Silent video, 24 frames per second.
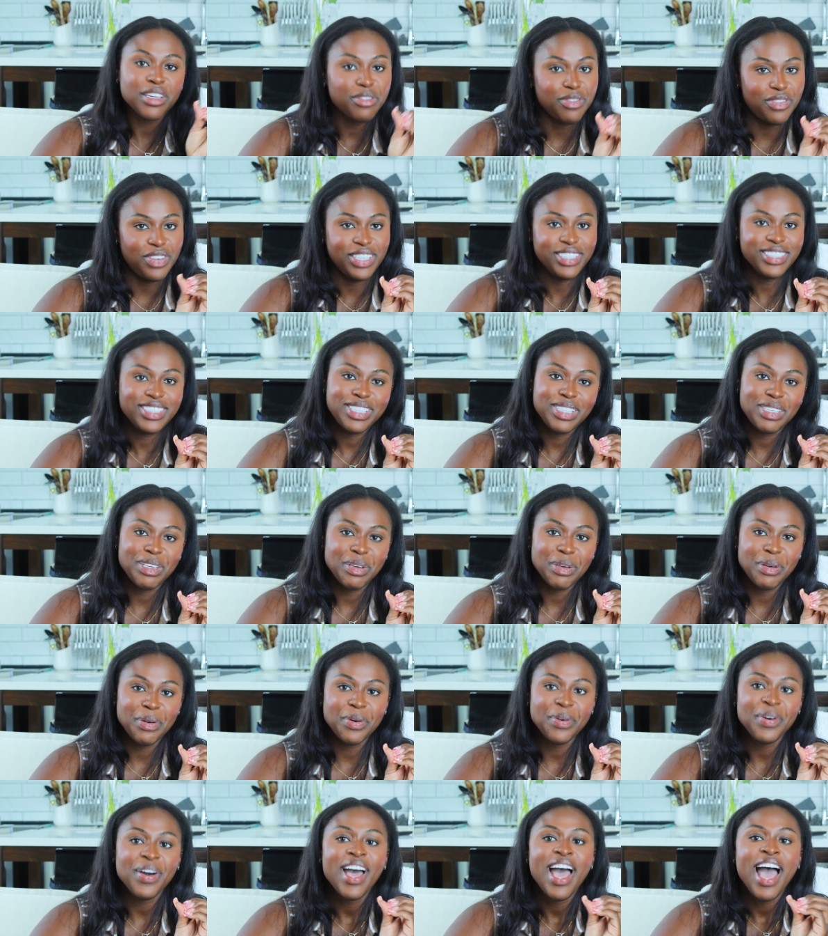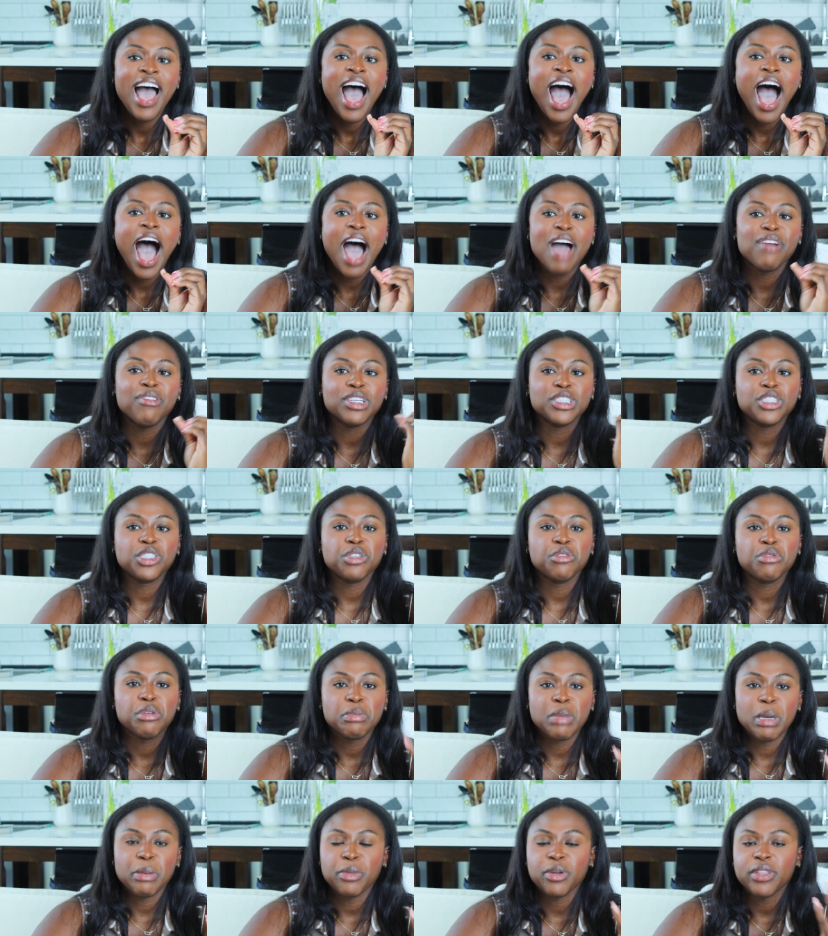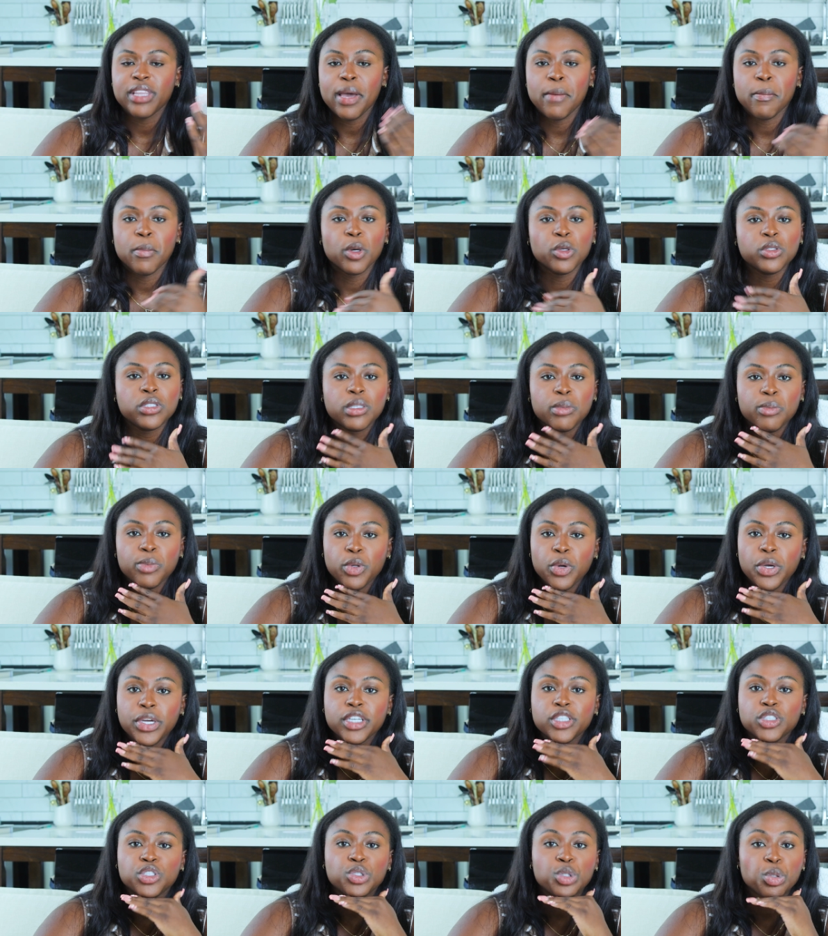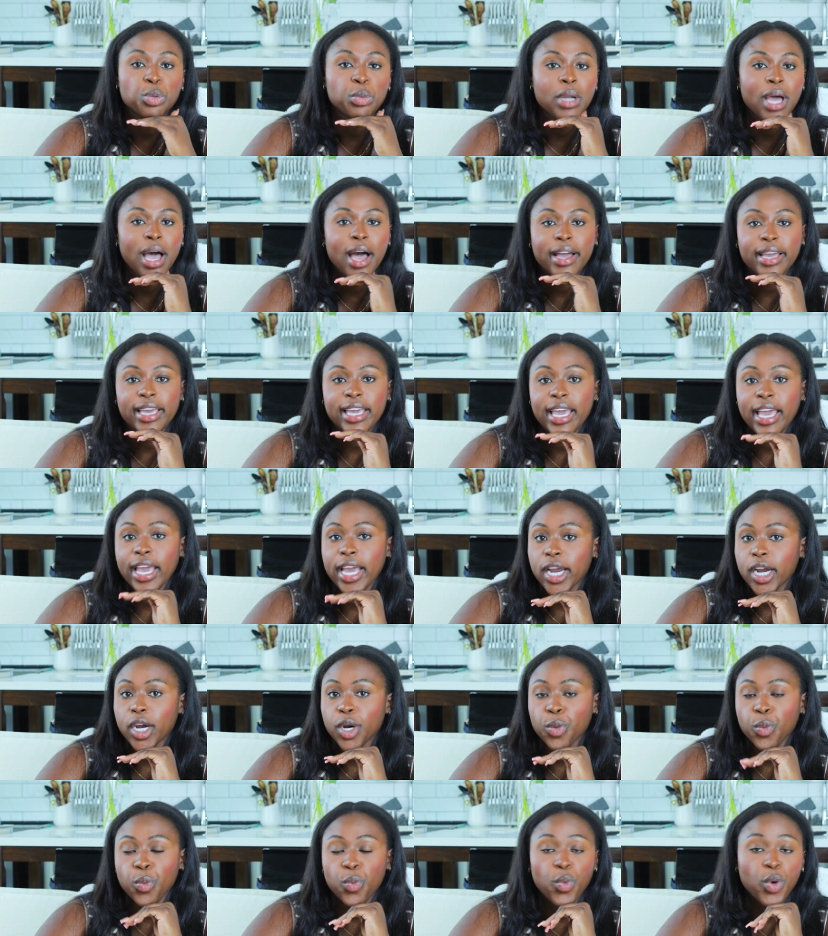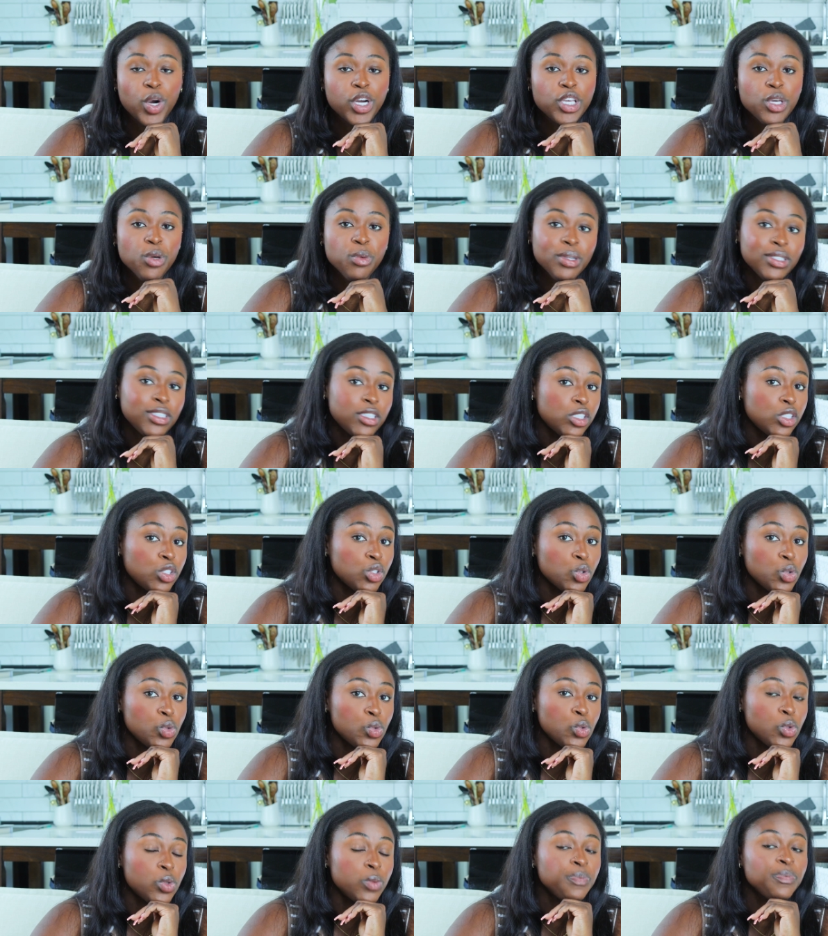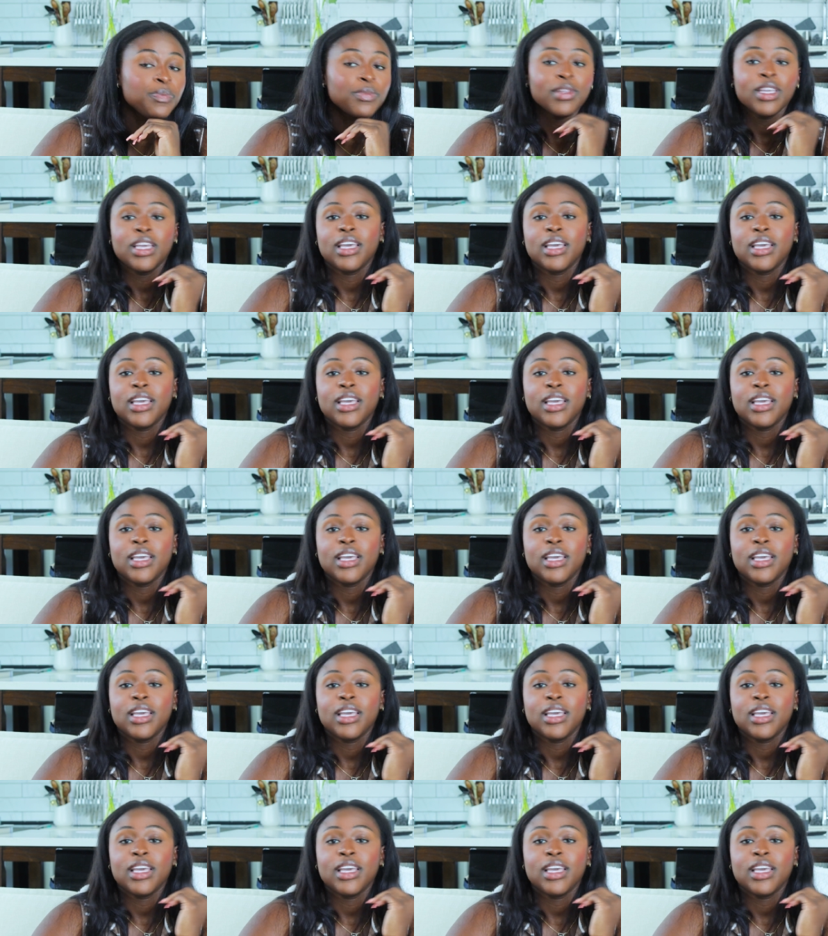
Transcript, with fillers: convince you, I want you to remember that most employers do not care where you went to school.